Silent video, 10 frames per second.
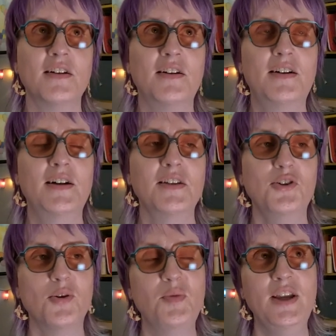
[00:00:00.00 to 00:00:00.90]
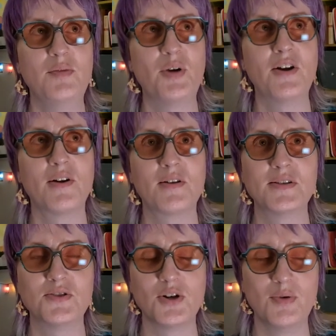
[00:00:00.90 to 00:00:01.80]
ah, oh, European
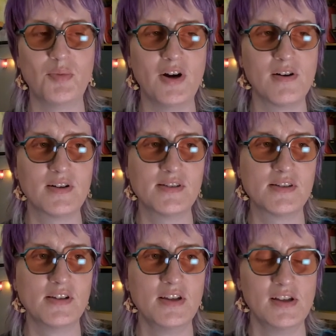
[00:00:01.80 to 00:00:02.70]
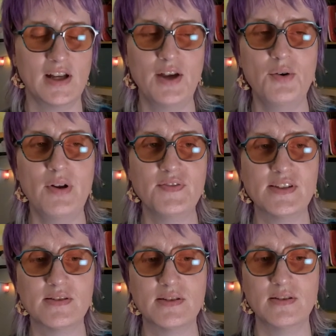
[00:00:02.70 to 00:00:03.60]
parks, German parks. I don't know if
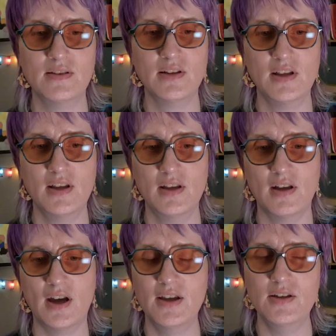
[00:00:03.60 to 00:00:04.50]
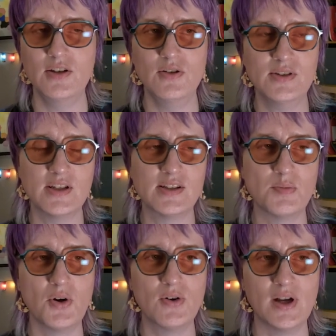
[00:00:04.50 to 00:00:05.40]
I used to
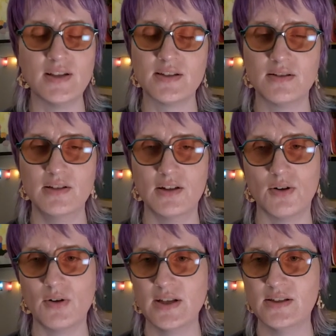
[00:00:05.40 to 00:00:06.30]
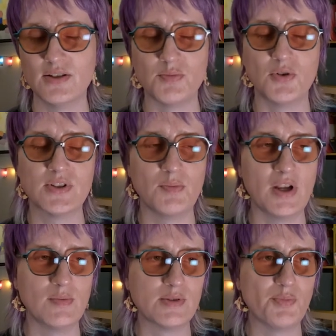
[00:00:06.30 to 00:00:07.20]
smoke. I, you know, I still smoke
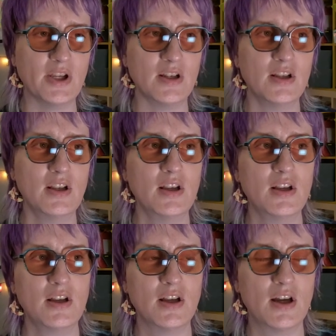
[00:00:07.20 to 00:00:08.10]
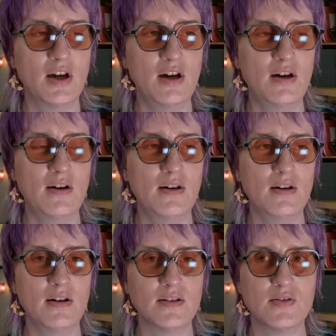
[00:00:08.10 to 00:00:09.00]
sometimes, but
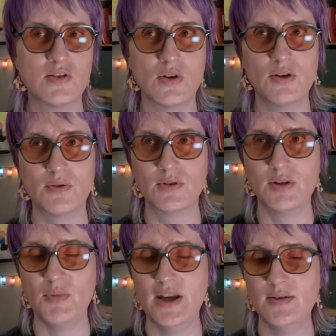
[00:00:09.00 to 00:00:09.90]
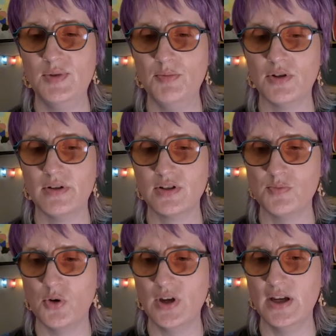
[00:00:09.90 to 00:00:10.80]
uh, so I don't really mind people
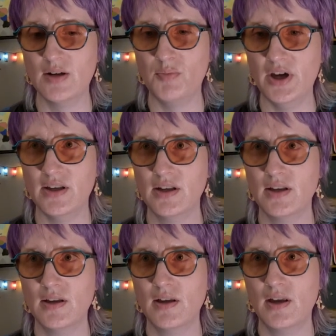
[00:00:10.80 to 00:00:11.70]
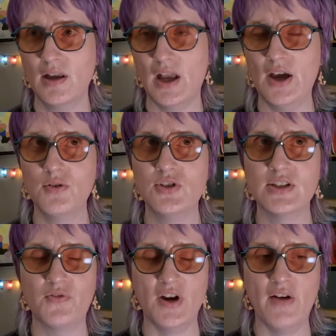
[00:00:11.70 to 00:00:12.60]
smoking, but I would
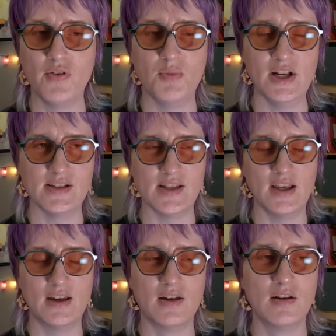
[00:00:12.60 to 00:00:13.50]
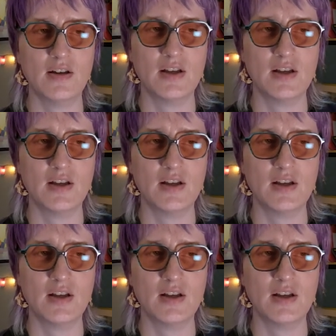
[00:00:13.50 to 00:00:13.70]
just, for everybody's sake,